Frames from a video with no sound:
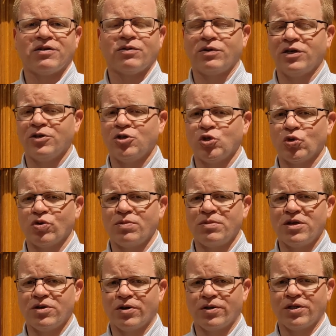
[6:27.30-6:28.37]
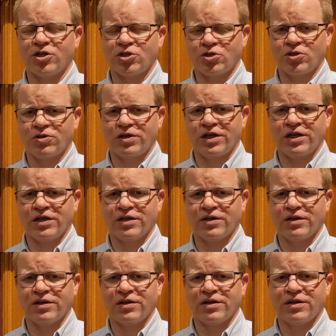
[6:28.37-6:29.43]
Will you join me on this journey?
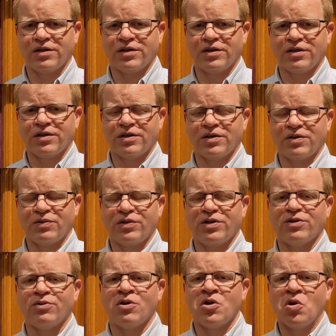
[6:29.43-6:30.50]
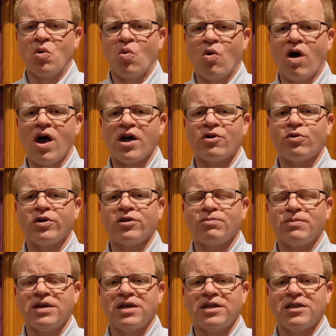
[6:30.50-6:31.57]
Will you walk with
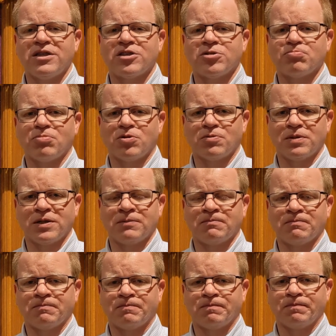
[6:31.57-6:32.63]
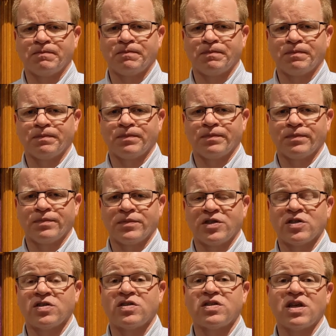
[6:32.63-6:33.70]
me in this moment
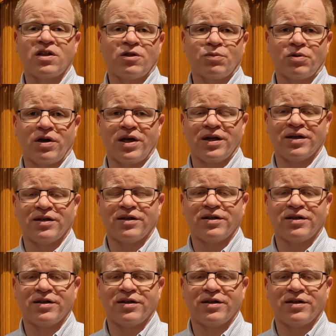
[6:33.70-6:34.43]
to celebrate?